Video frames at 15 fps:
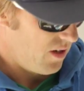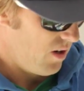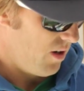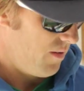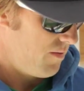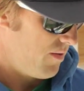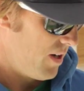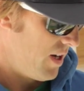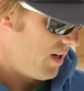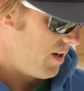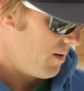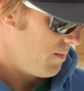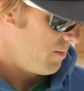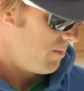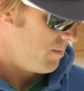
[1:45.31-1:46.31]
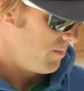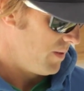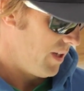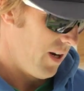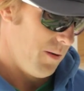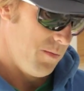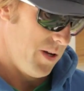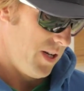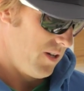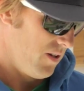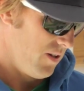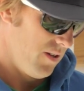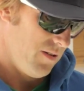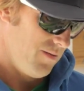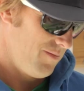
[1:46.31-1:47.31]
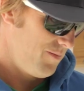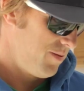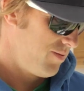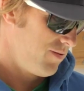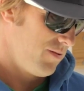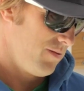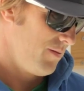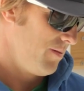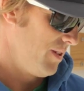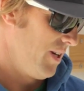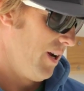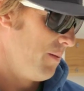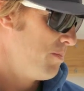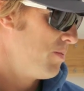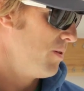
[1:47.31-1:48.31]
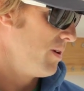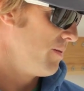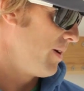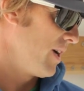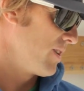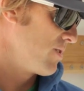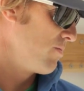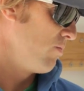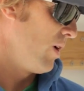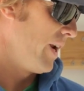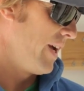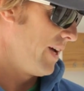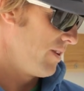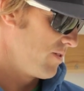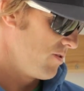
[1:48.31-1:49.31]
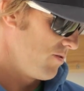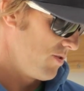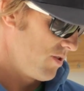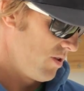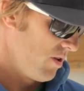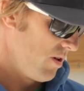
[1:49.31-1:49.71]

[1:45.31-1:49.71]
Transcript: it, I've been on it, pretty much 1 out of 2